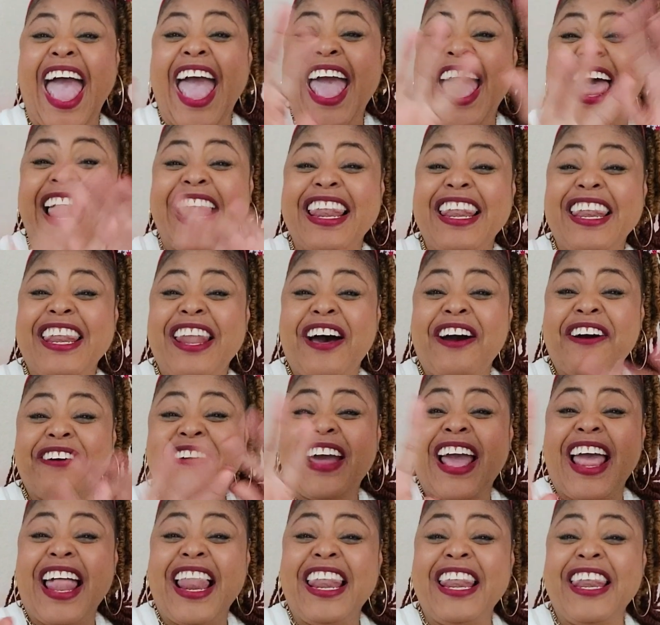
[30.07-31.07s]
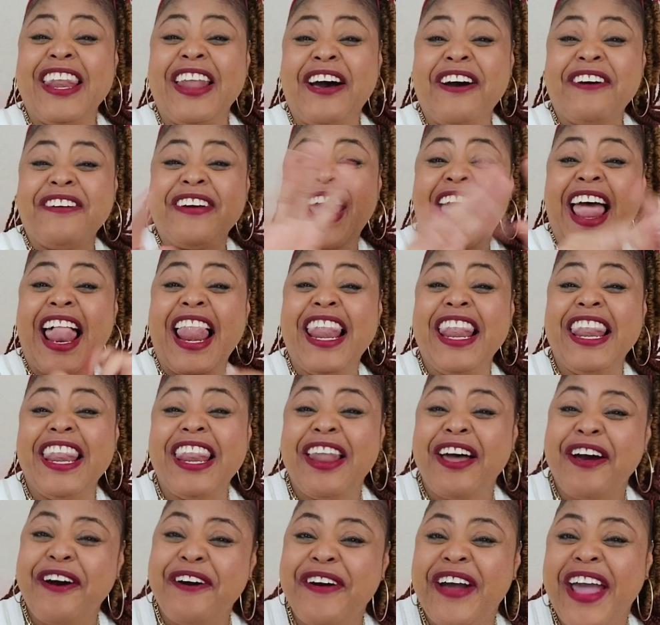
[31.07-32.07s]
Hello, hello,
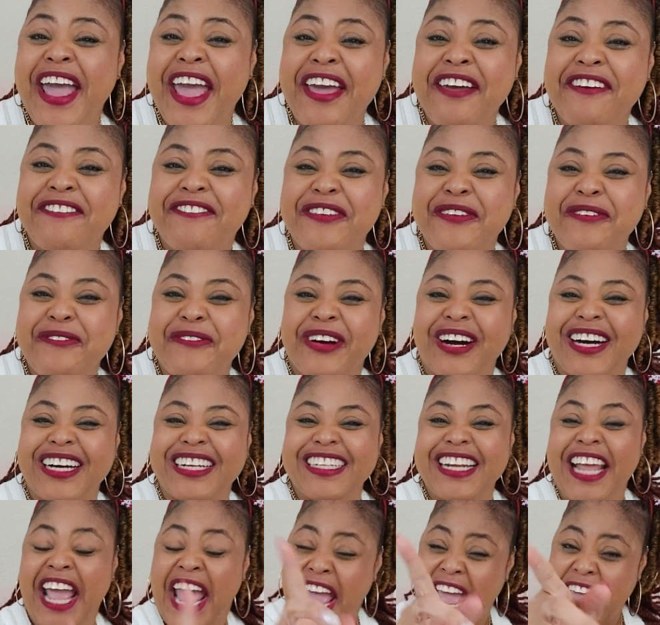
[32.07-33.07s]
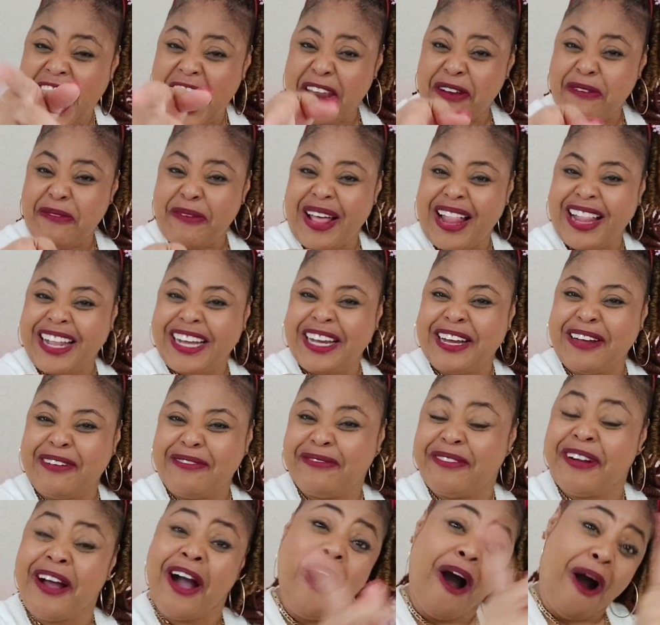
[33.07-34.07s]
hello, everyone, and
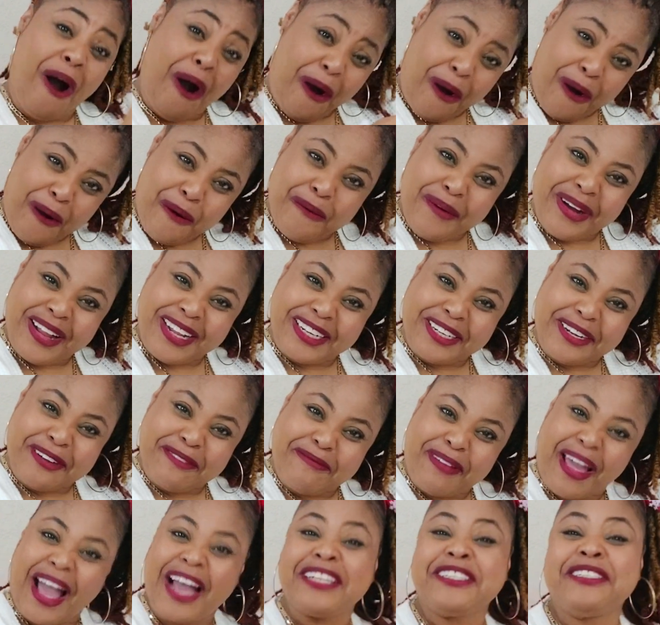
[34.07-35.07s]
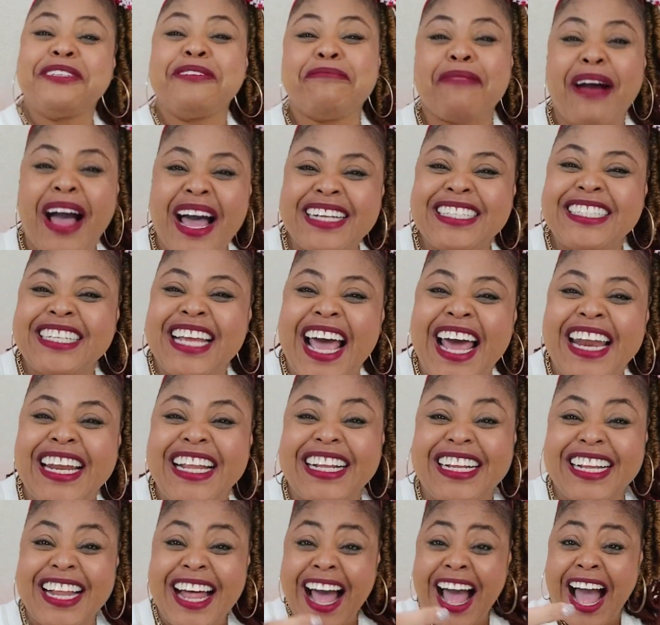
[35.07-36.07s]
welcome back to my
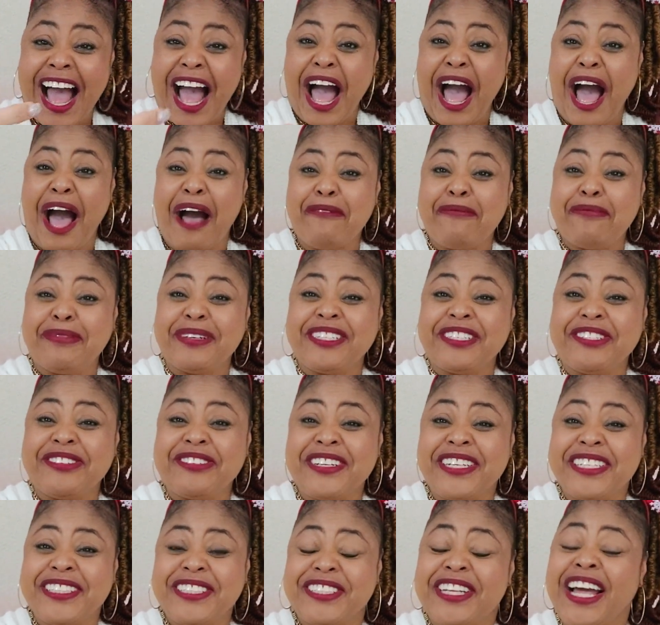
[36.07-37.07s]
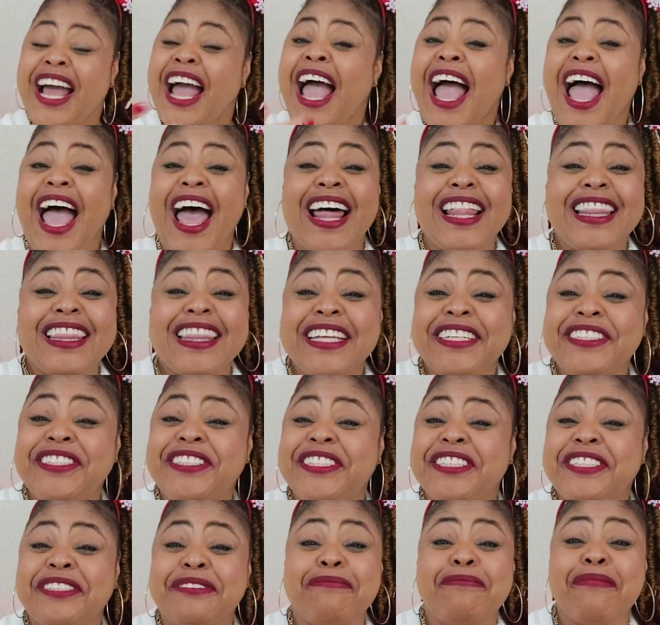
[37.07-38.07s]
channel. I'm Patrice, and this
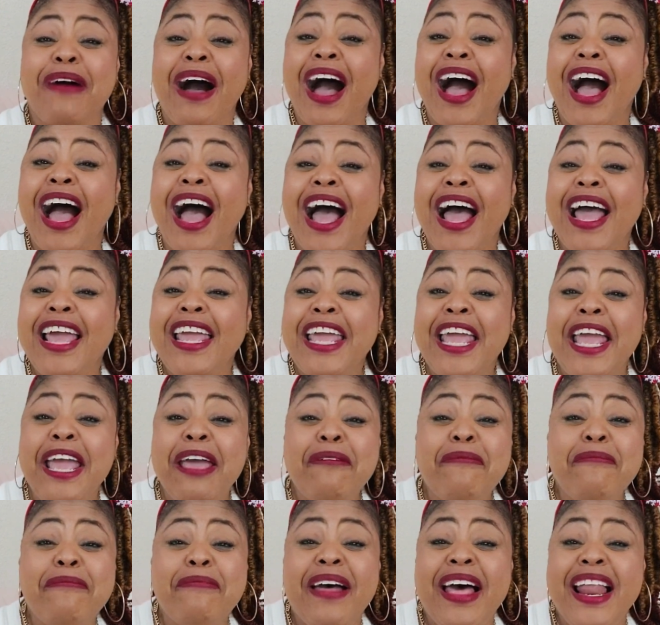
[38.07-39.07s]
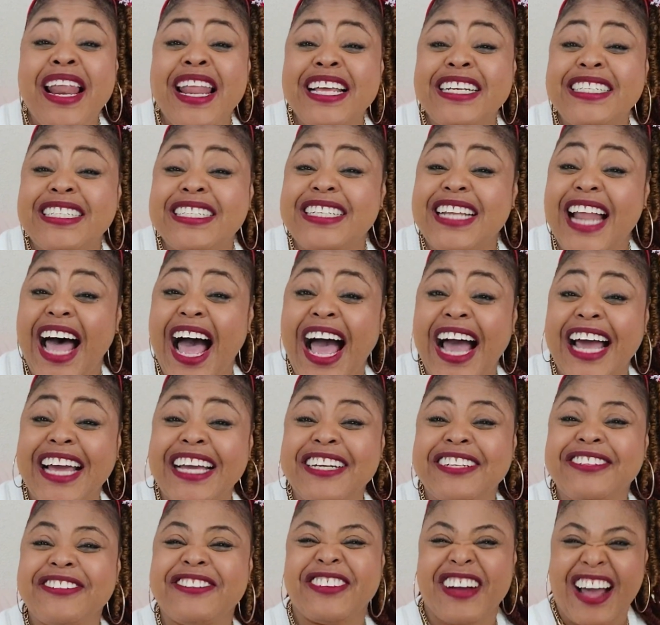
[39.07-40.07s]
is my Embellish
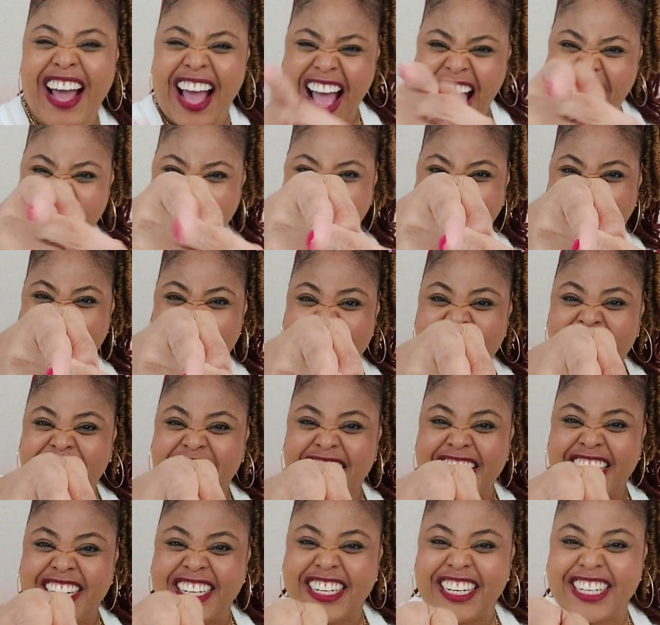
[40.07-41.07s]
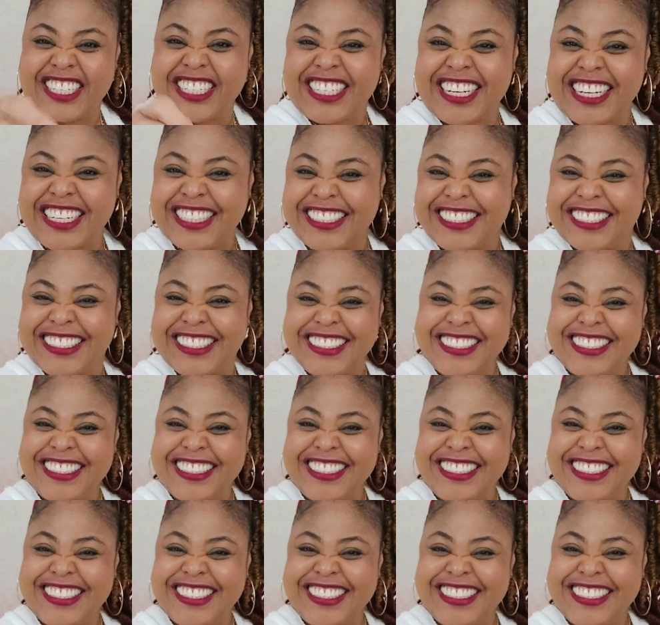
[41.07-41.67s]
Life Holiday Edition.